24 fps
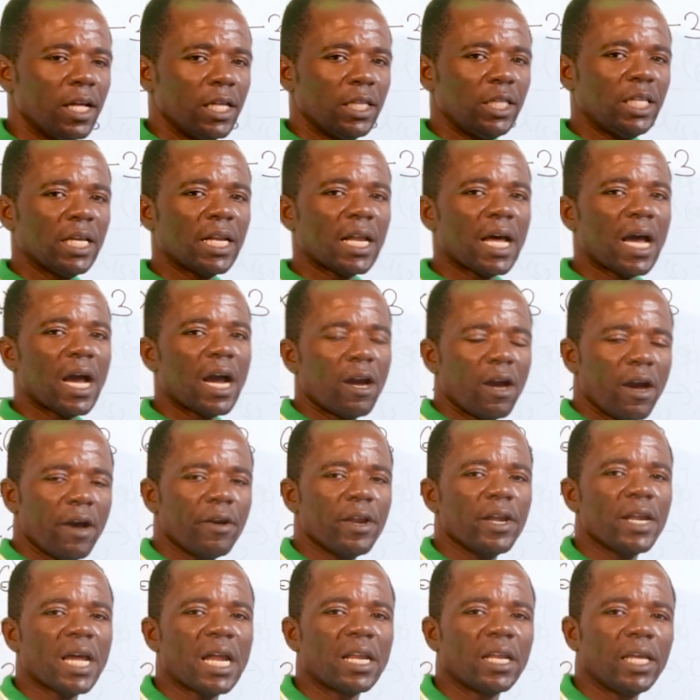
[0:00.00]
there are
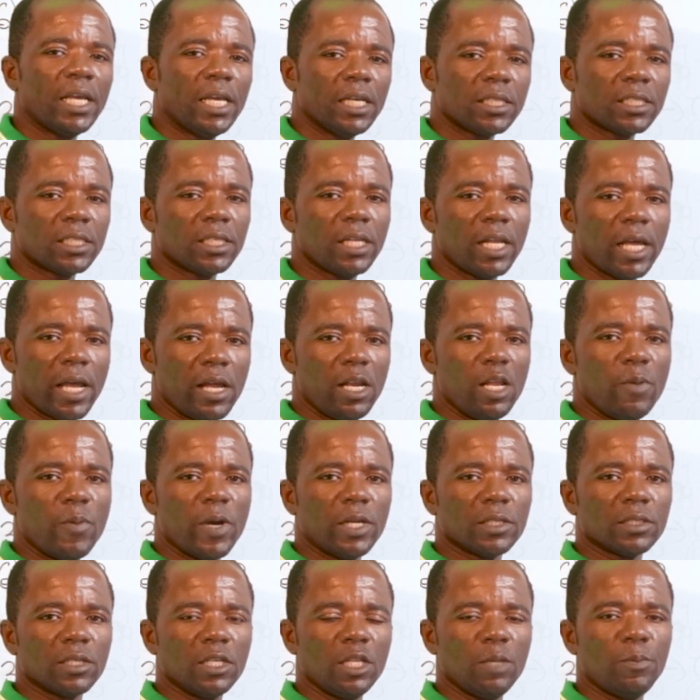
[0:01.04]
118
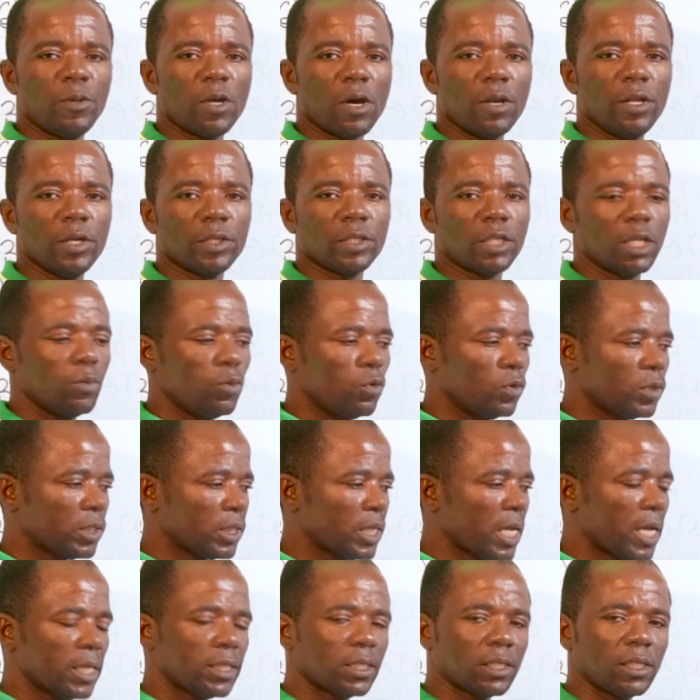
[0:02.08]
elements in the periodic table,
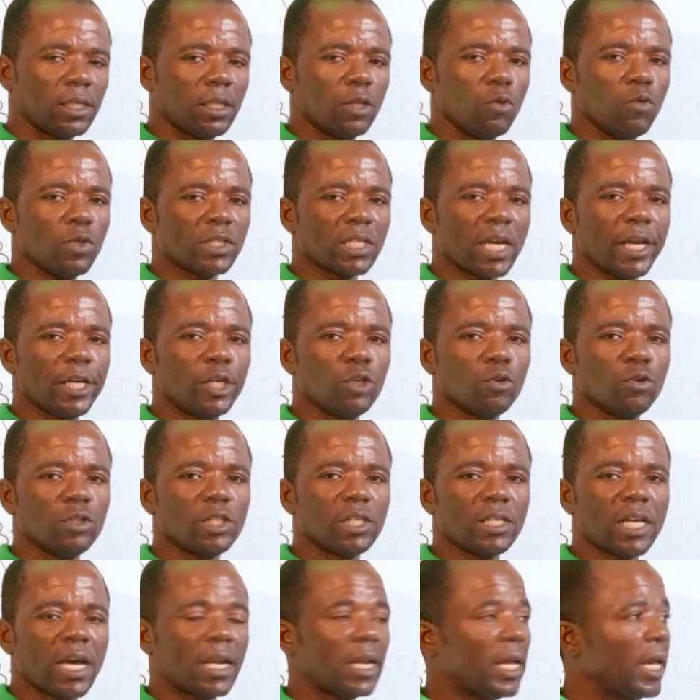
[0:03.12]
starting with
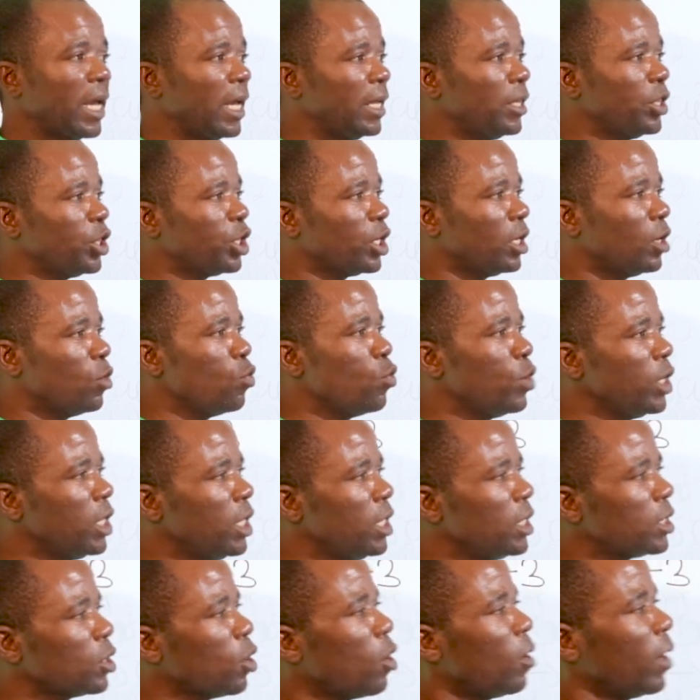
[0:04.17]
hydrogen and ending
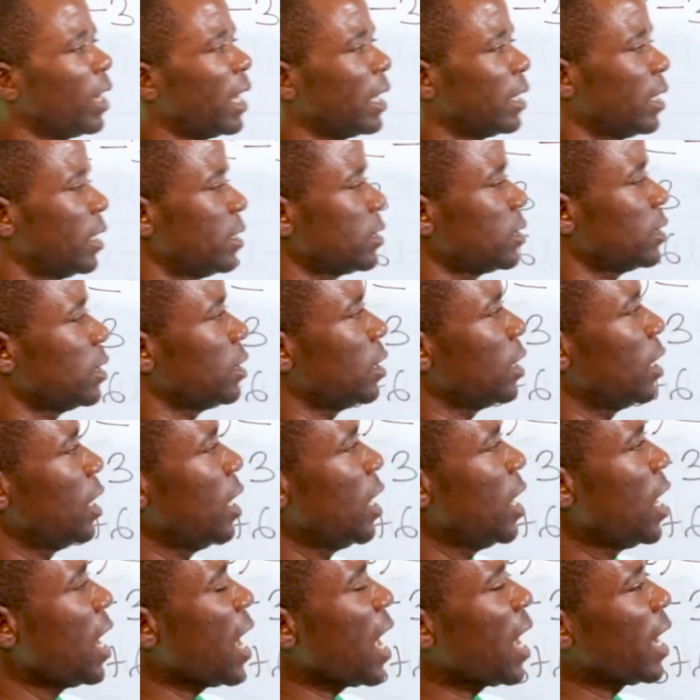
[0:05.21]
with oganesson.
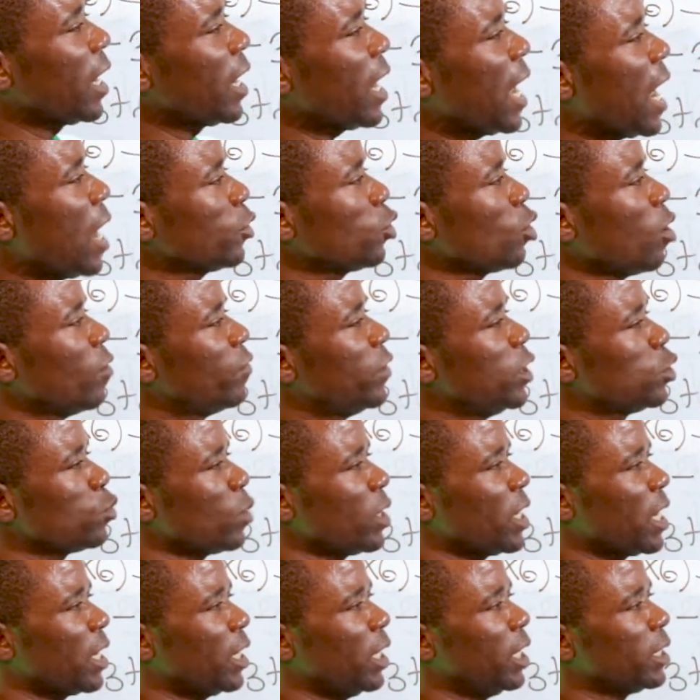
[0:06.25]
And out of these
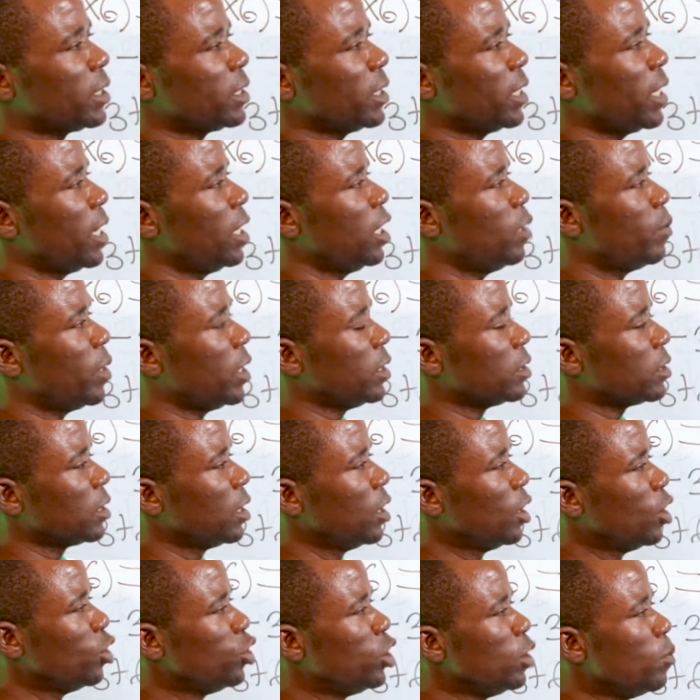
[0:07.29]
118 elements,
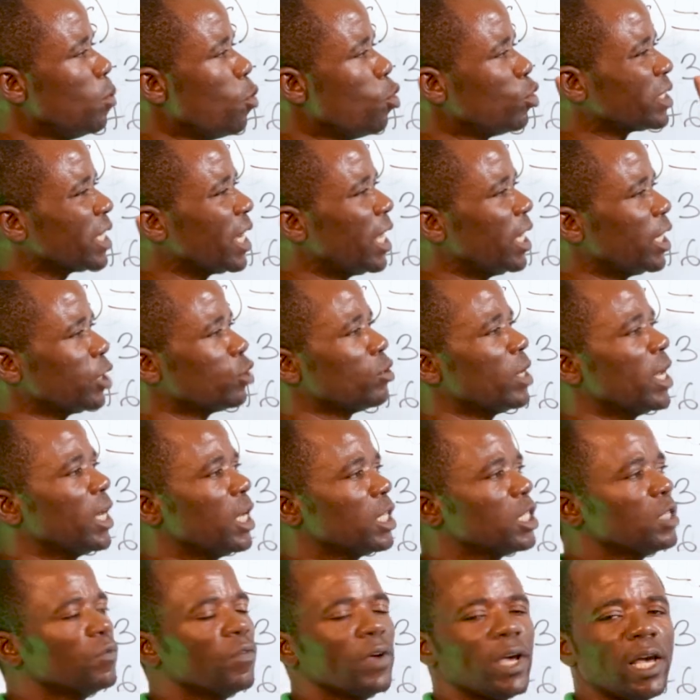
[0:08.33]
the most
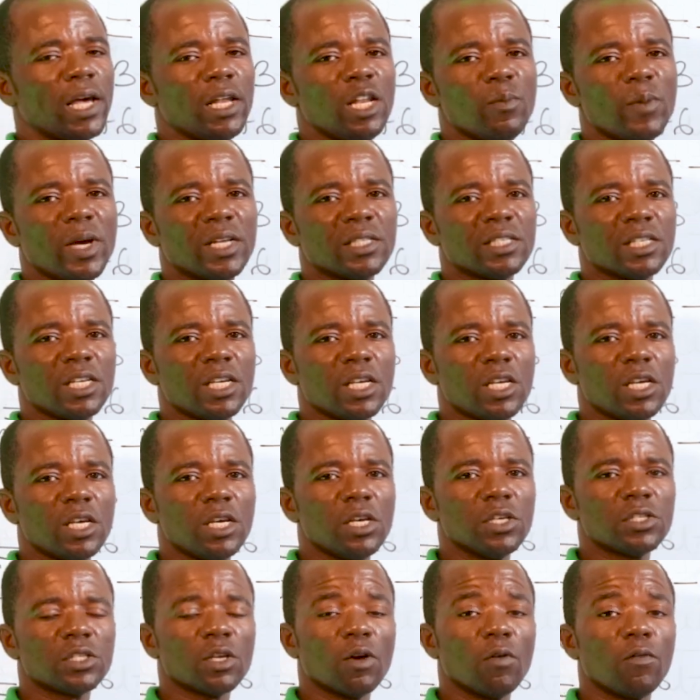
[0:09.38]
electronegative element
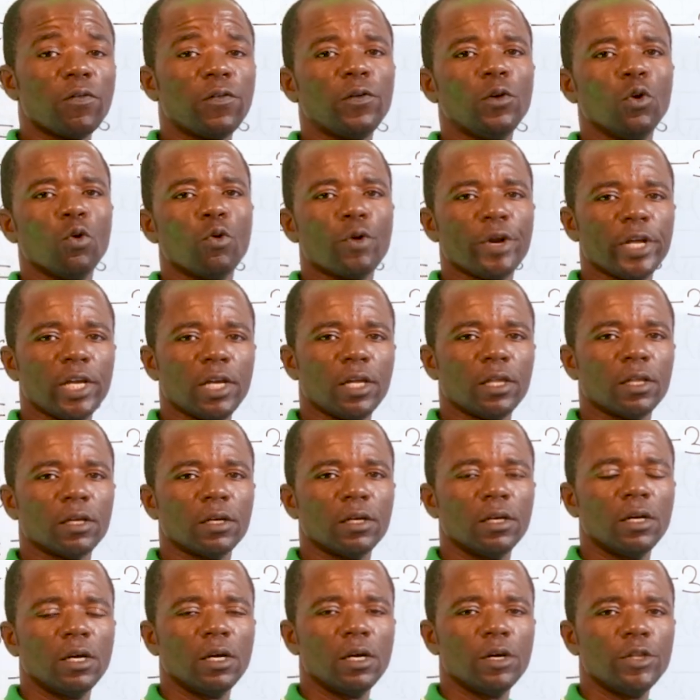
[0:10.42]
is fluorine.
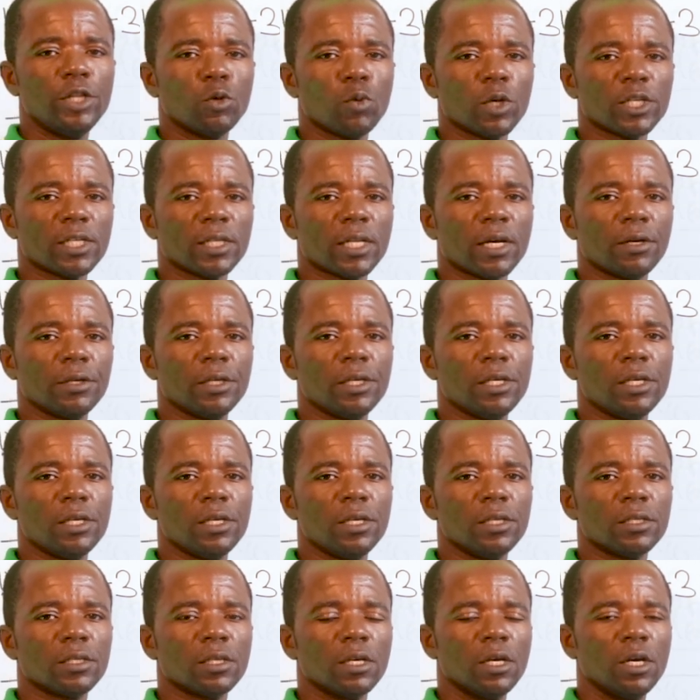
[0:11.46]
The question now
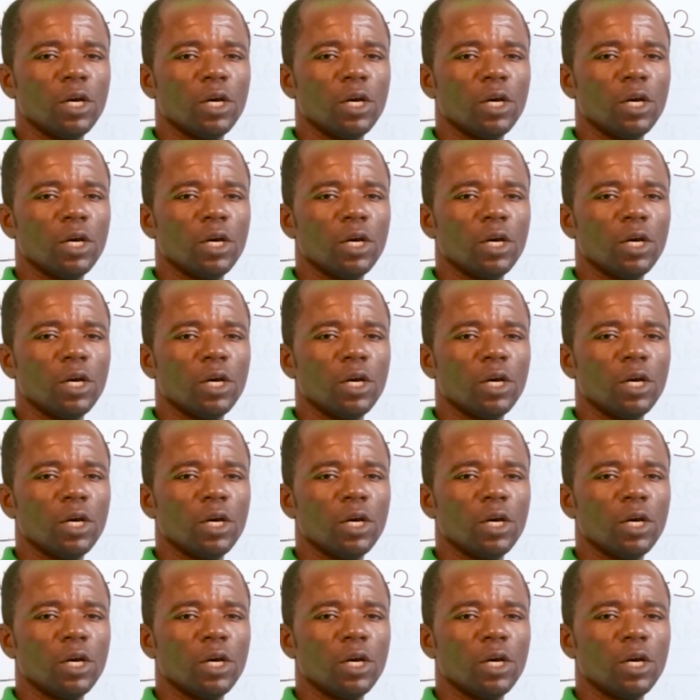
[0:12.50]
is,